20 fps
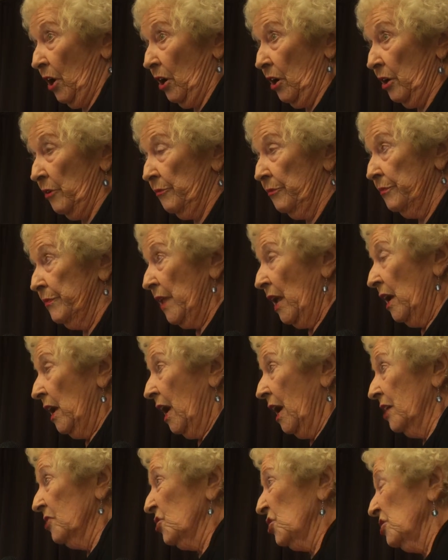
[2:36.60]
her,
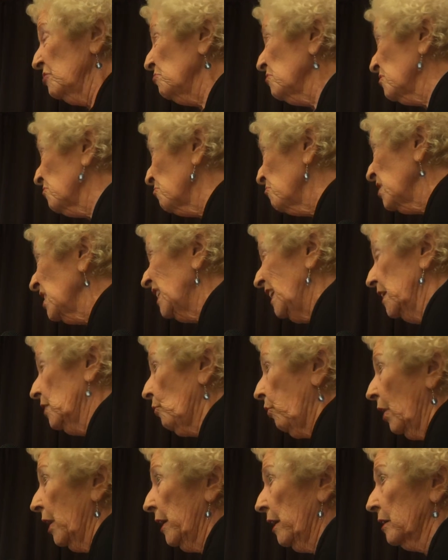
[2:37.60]
and she was really
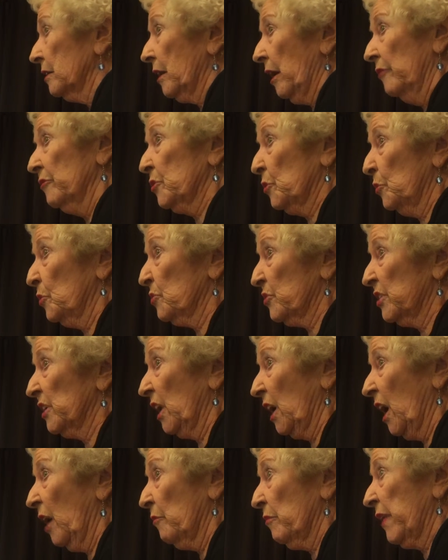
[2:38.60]
quite uncomfortable
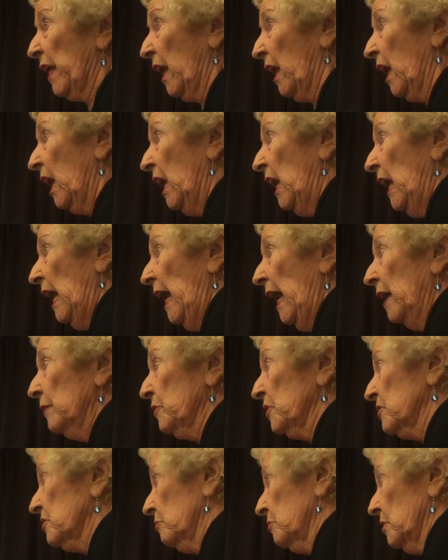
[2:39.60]
sitting up there,
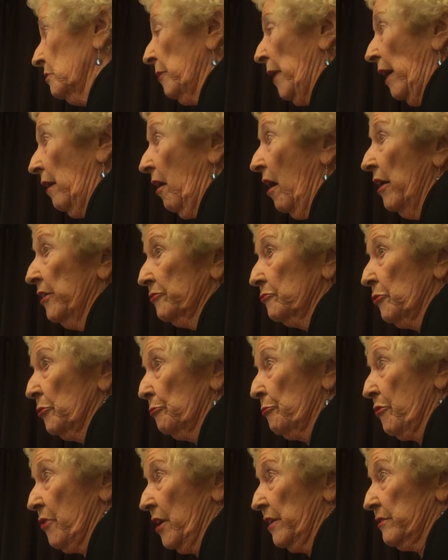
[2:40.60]
because there were about
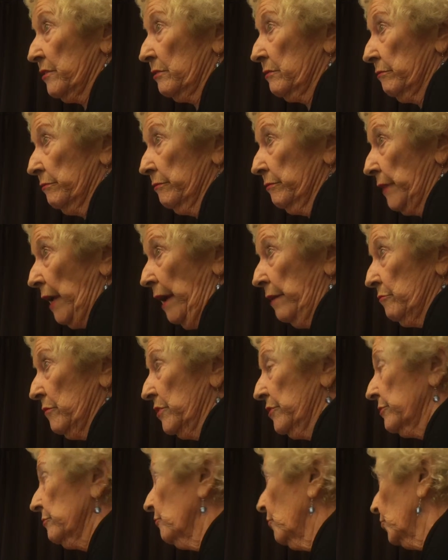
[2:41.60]
100 press
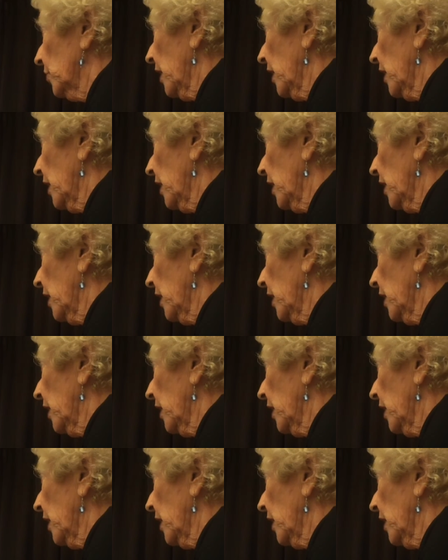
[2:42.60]
cameras and